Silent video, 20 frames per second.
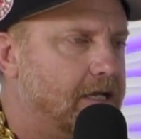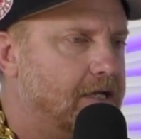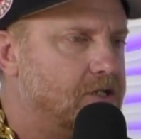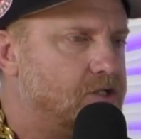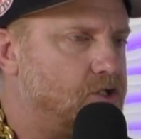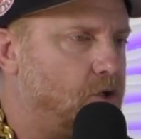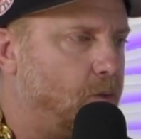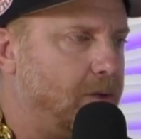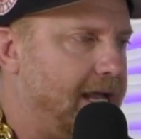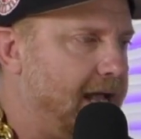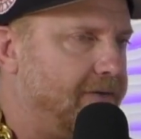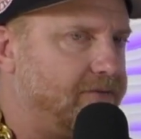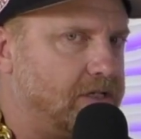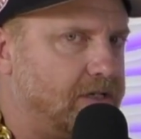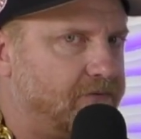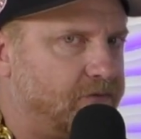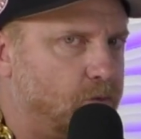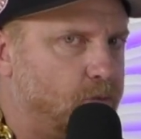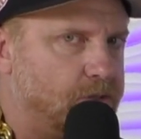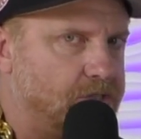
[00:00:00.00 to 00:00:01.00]
so we have a
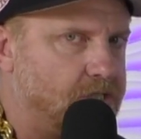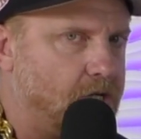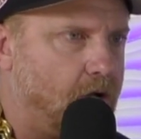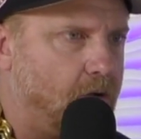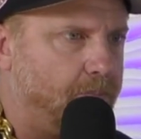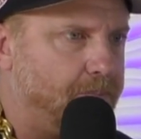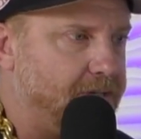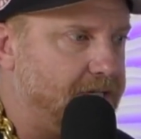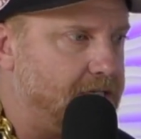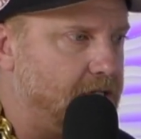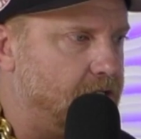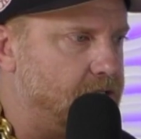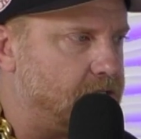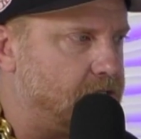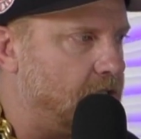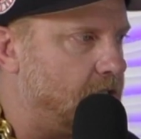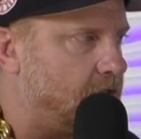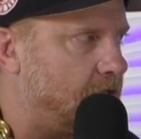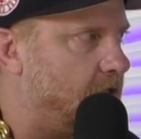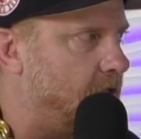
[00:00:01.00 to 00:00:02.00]
different result, because
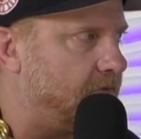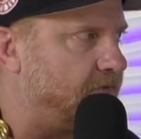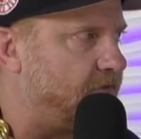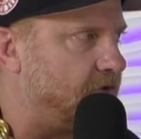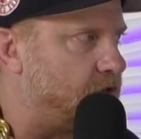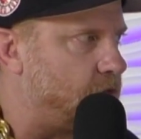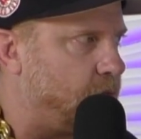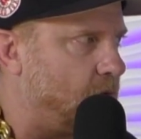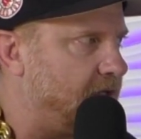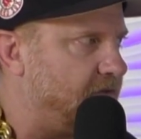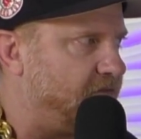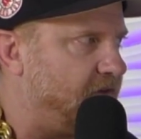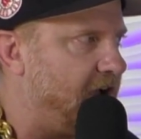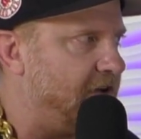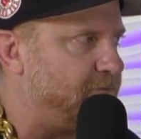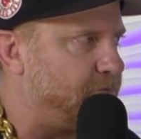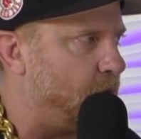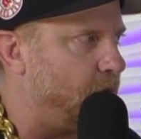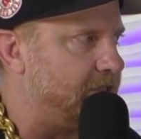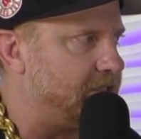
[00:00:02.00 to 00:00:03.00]
they're good for
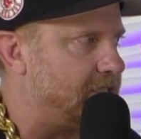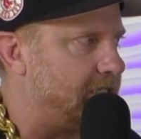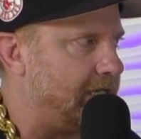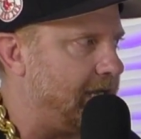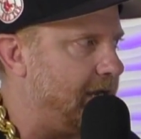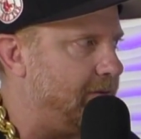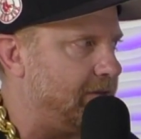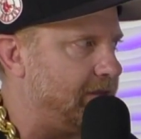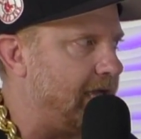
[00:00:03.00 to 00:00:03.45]
25 points a game,